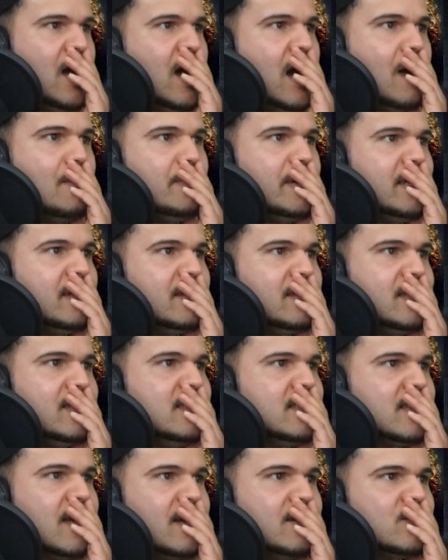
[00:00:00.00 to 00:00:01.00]
I mean,
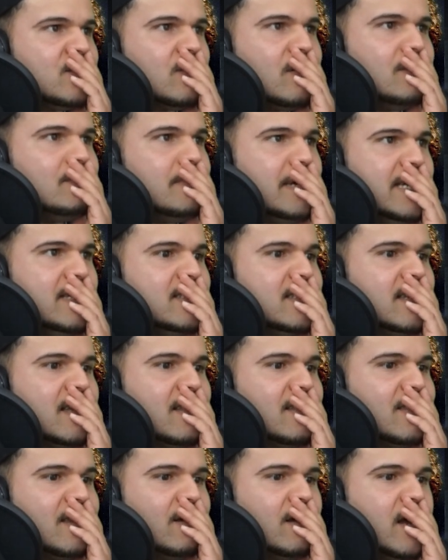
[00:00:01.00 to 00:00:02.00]
these guys are
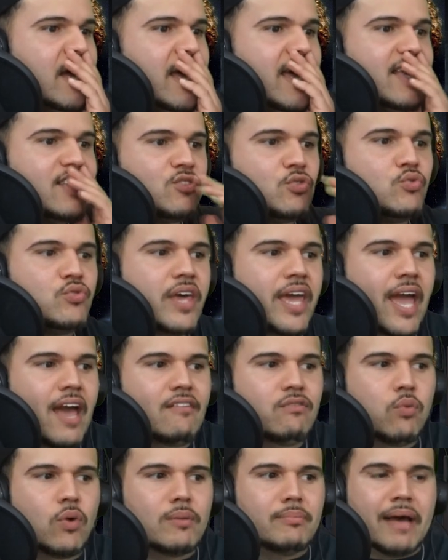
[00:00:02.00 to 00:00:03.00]
amazing. Do they
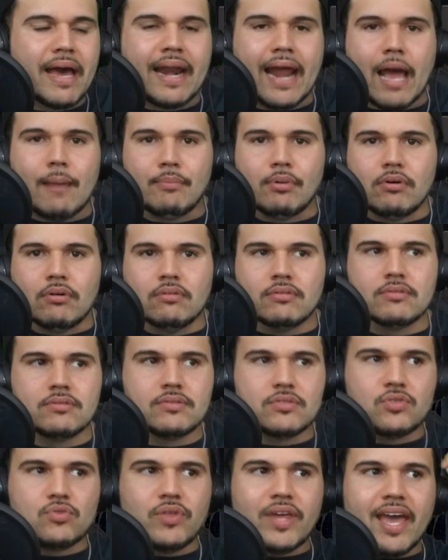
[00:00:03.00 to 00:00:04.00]
have one bad apple?
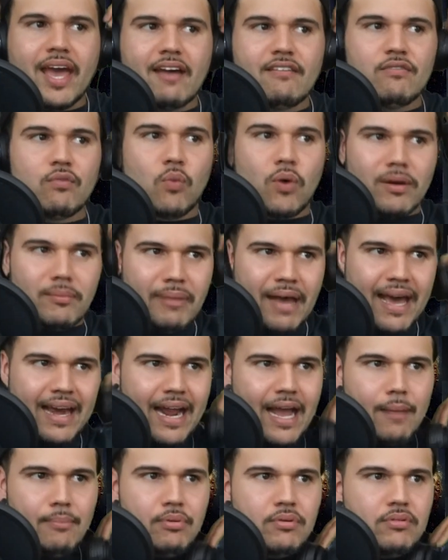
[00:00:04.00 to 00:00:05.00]
Do they have one
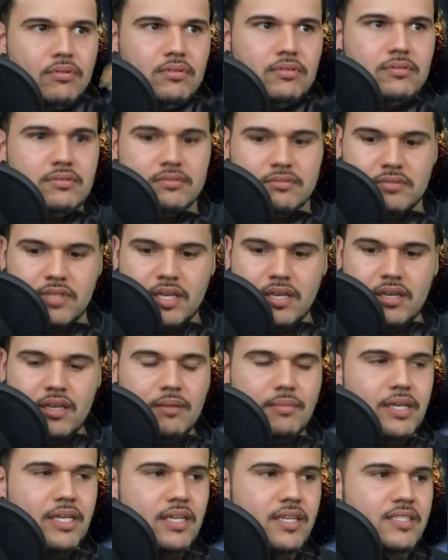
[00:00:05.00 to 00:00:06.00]
bad apple?
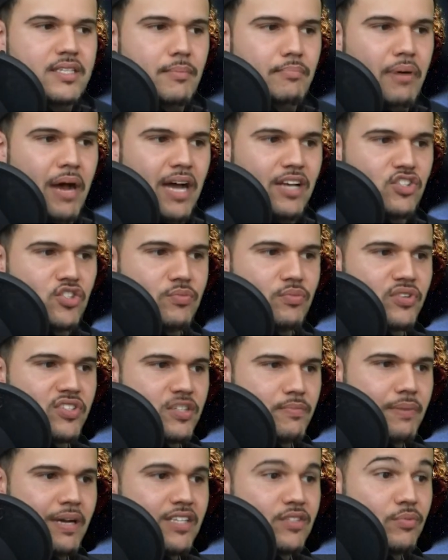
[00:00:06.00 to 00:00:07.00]
I mean, is it possible?
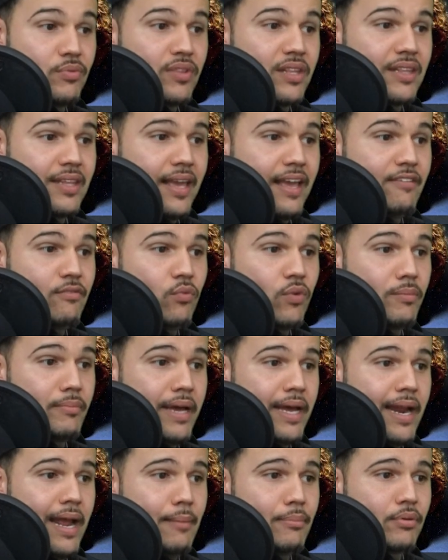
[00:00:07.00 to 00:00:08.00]
Is it possible that they have one
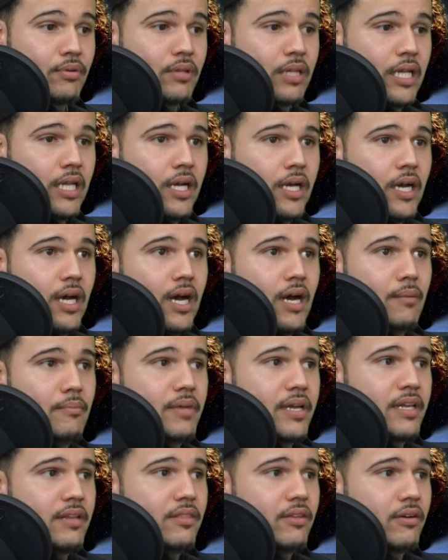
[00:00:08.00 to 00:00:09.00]
bad apple
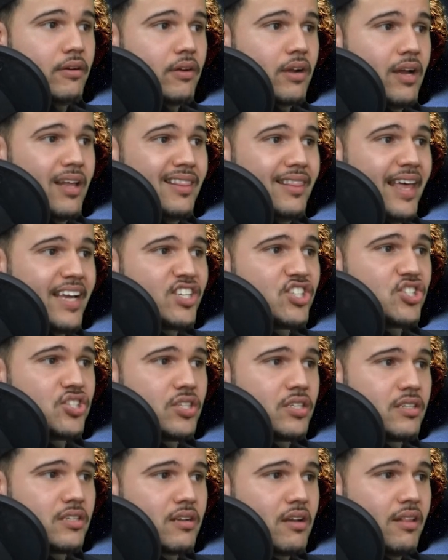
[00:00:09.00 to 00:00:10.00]
in their
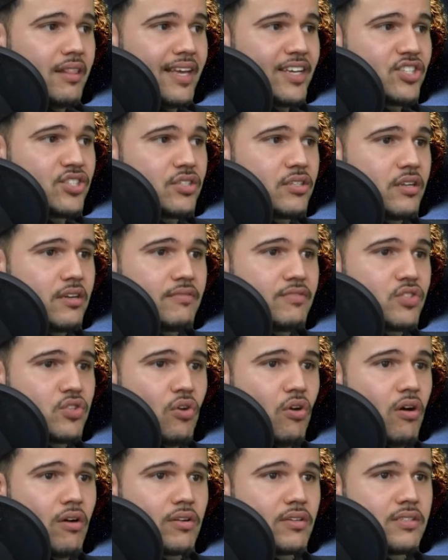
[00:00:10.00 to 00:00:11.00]
collection of
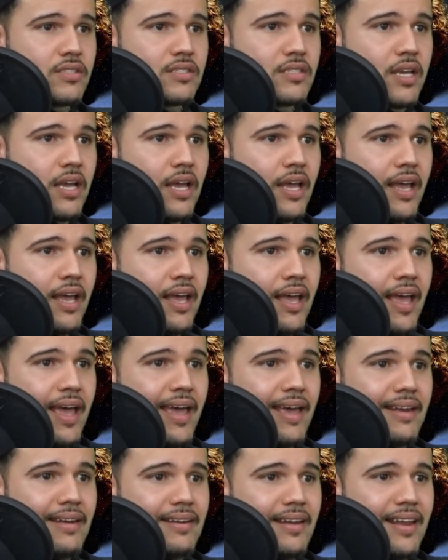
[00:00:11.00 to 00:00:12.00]
songs?
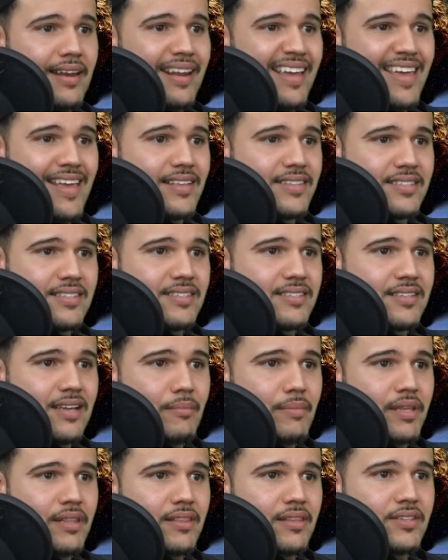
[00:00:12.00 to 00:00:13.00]
And hits.
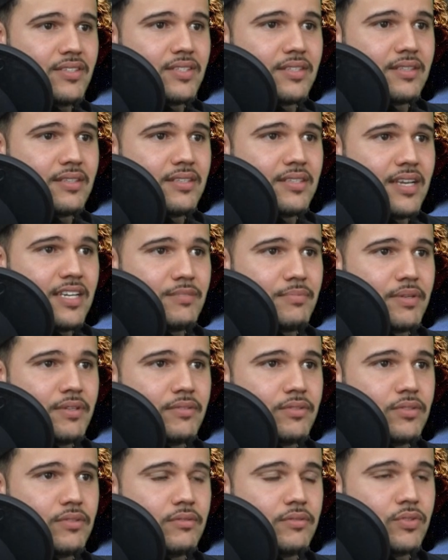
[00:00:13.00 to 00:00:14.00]
I mean, these guys have
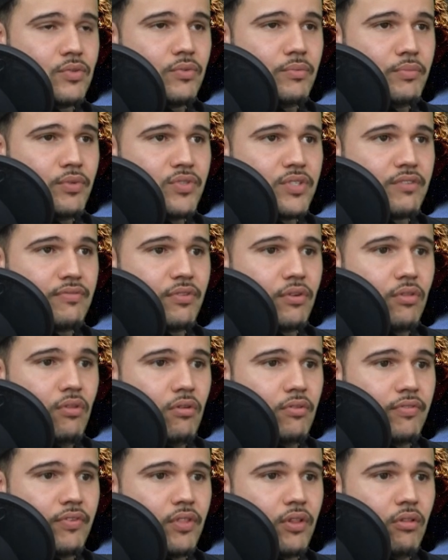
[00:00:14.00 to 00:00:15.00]
been doing music for
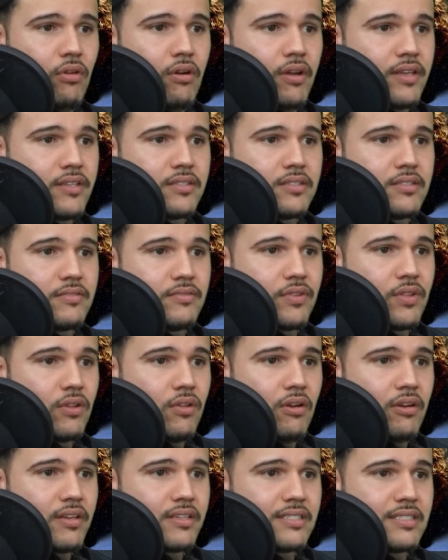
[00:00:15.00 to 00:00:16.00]
the longest.
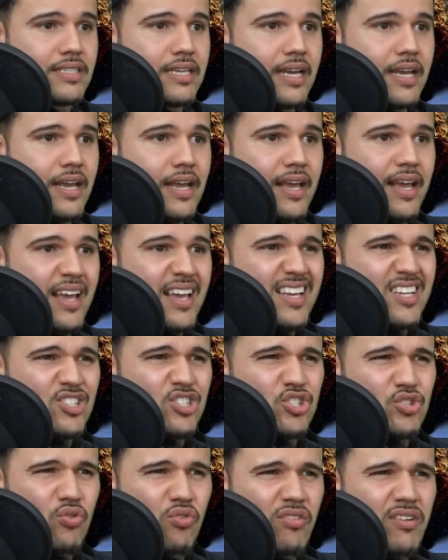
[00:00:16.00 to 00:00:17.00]

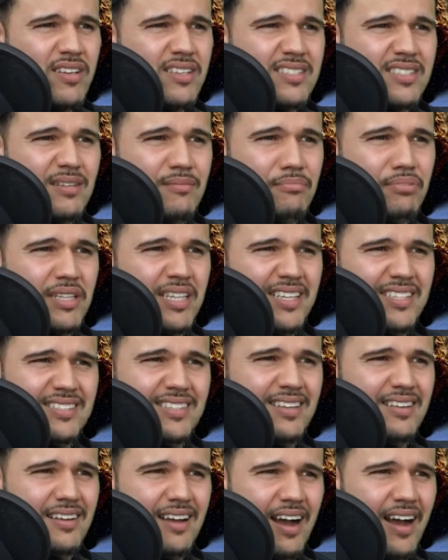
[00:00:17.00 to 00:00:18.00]
Short and
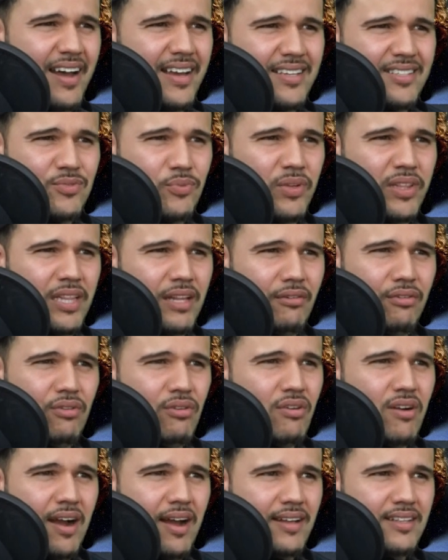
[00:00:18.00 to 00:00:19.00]
simplistic, guys, with
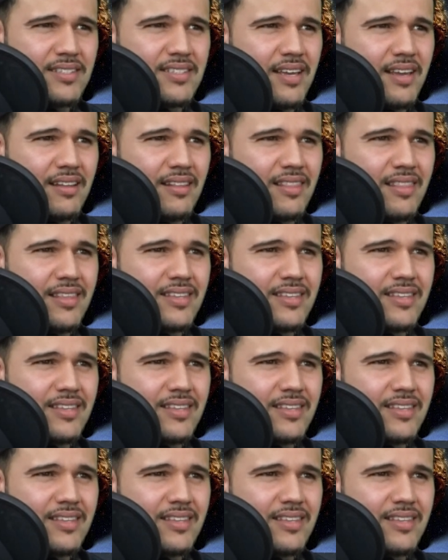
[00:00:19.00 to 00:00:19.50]
lyrical content.